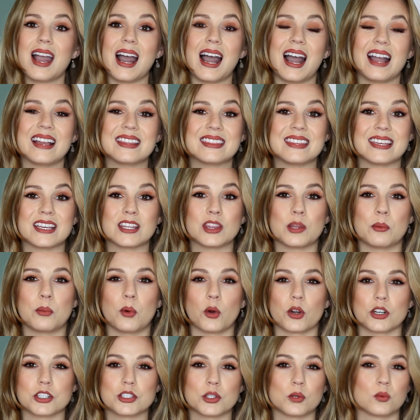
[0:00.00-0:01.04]
I think the
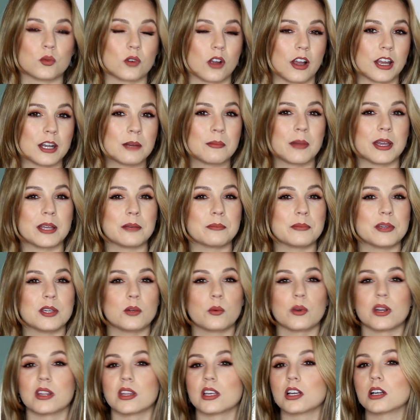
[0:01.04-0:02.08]
Born to Run might be
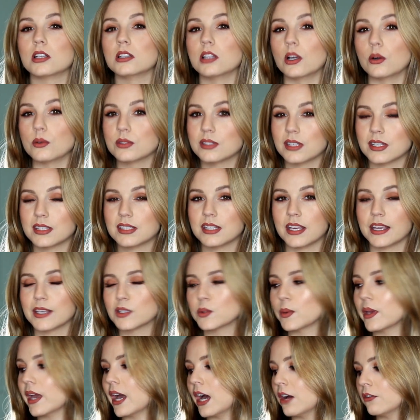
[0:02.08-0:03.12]
one of the closest things
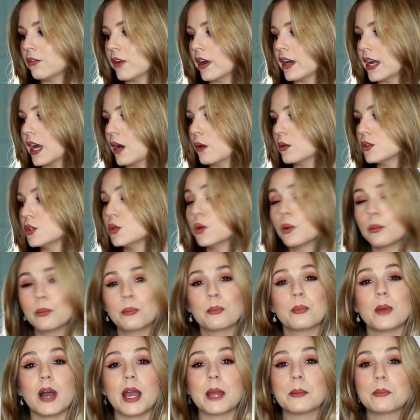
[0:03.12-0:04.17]
we have right now to
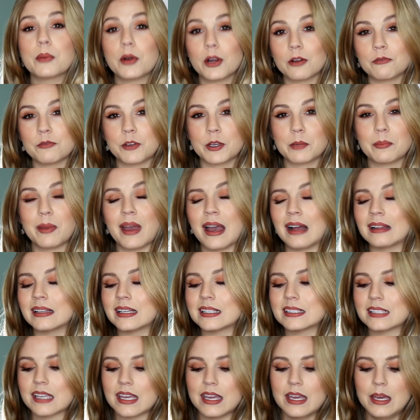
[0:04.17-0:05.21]
a perfect
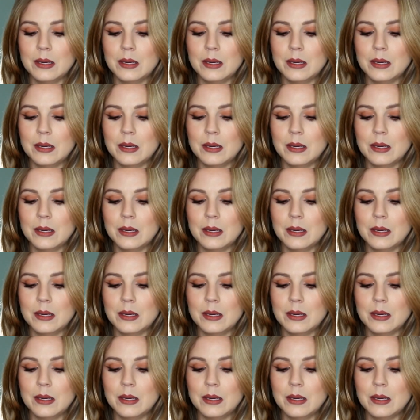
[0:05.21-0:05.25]
palette,